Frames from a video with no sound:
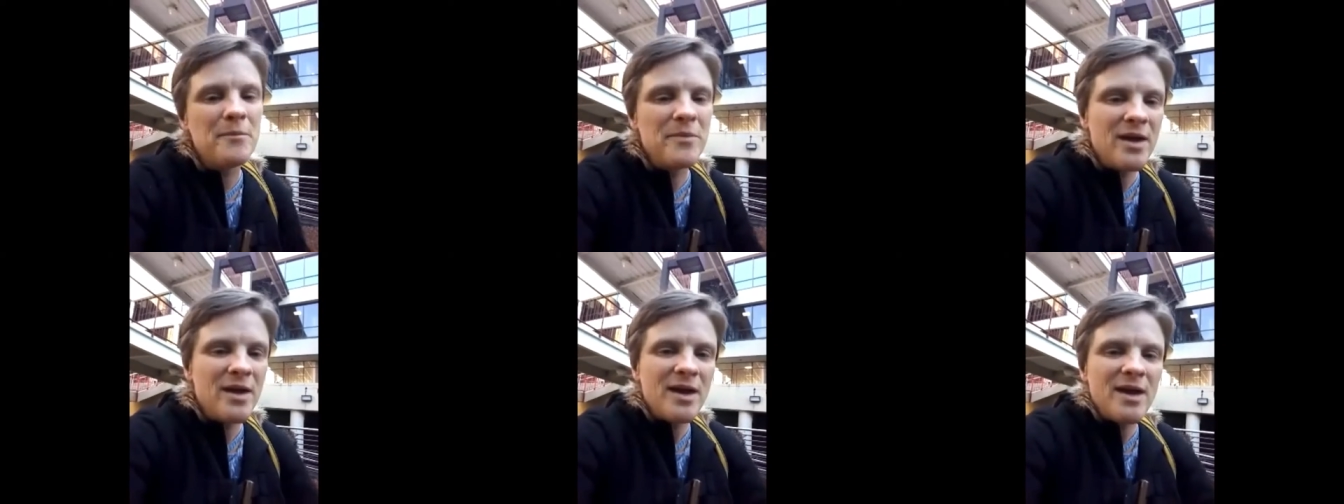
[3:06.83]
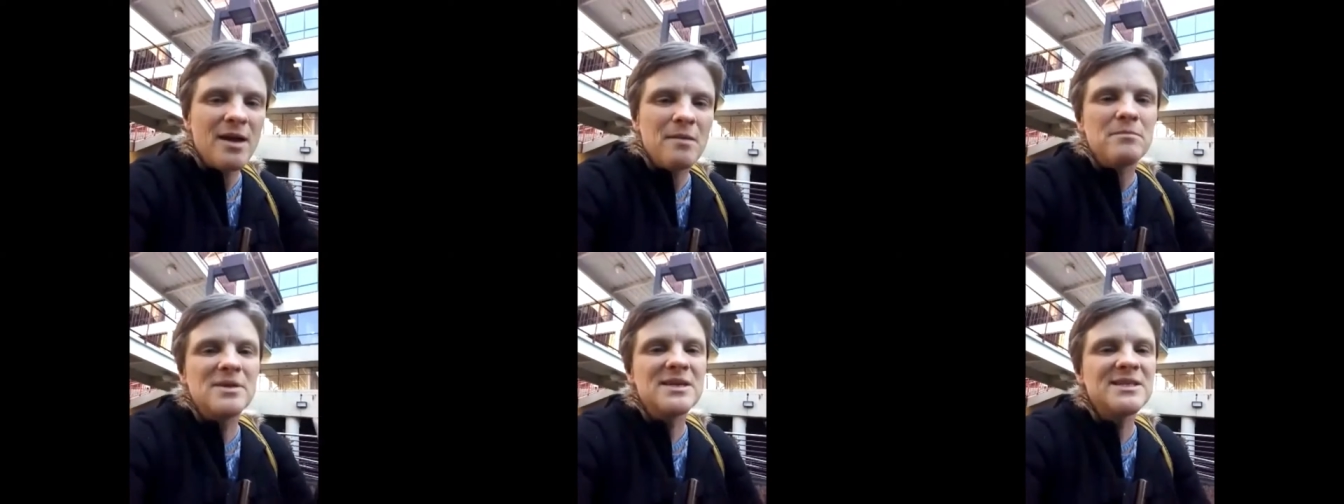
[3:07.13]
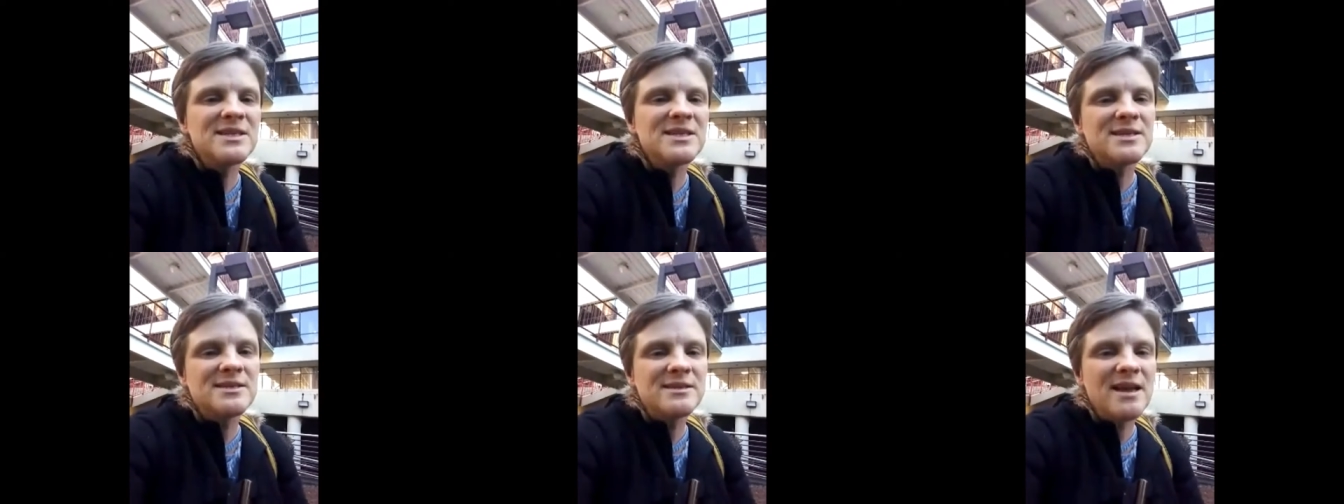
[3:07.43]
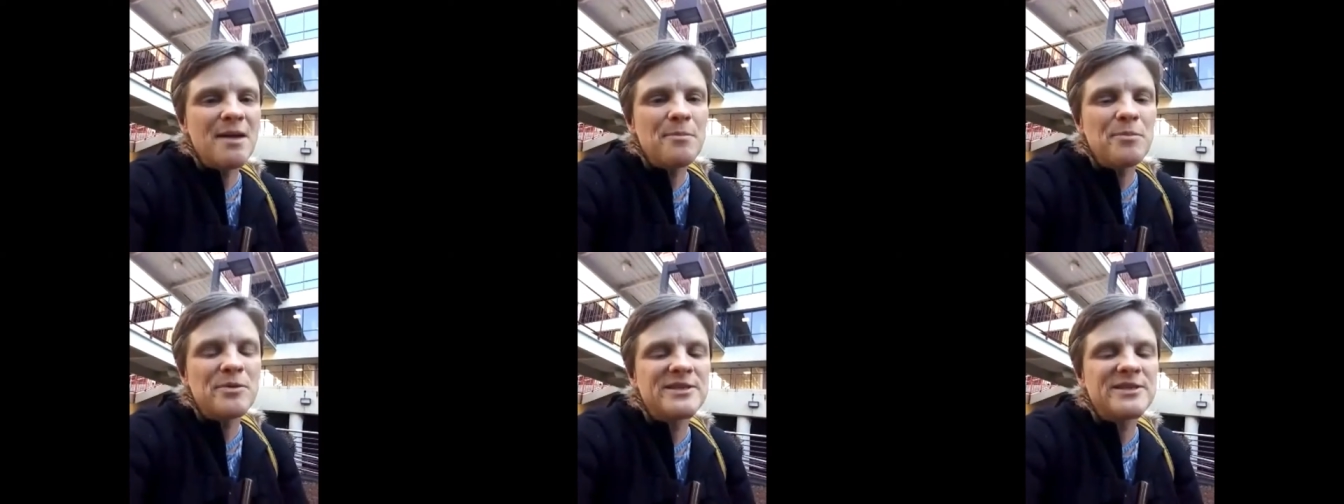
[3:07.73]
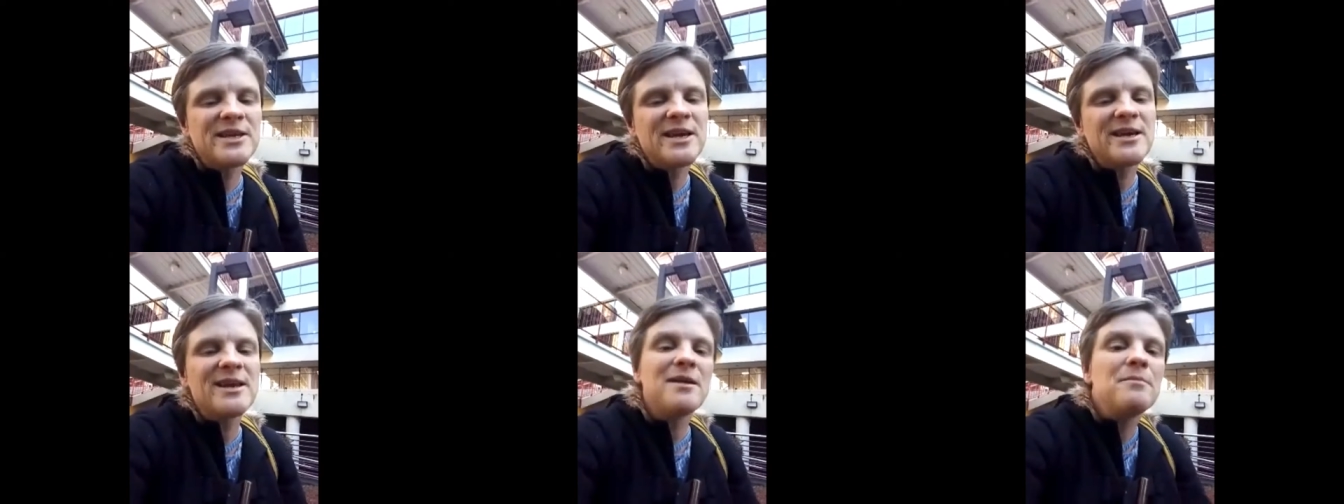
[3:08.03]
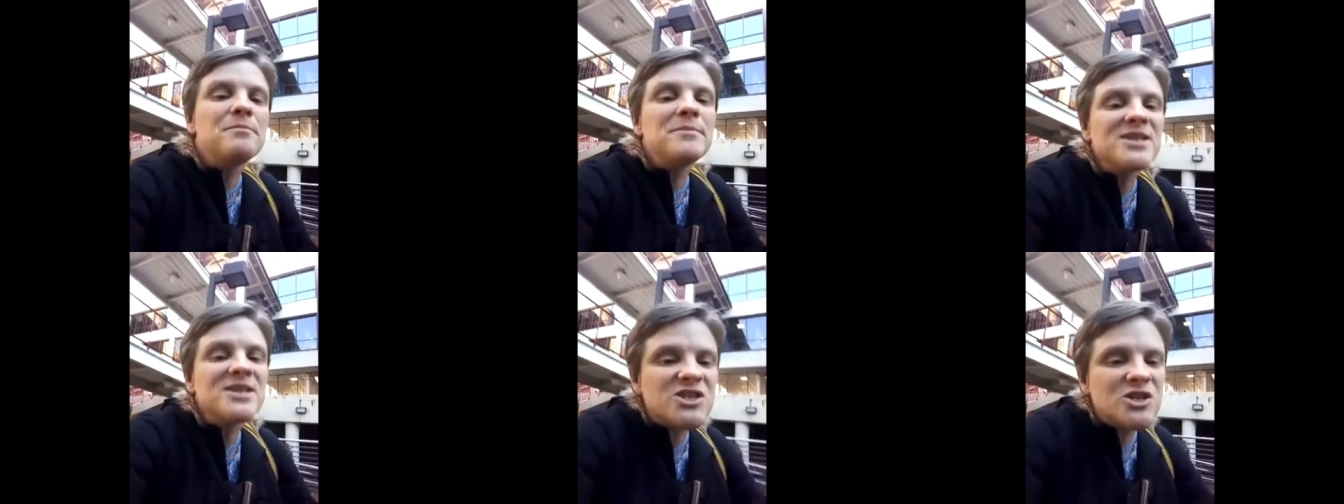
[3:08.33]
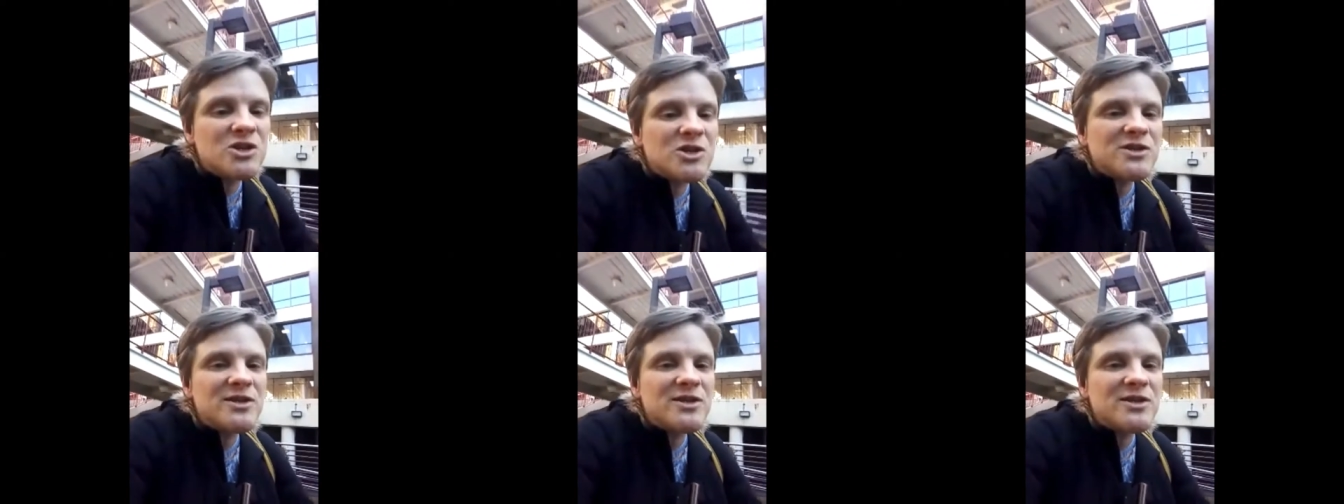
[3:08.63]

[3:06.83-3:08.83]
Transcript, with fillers: um, Mrs. Stapleton and Mr.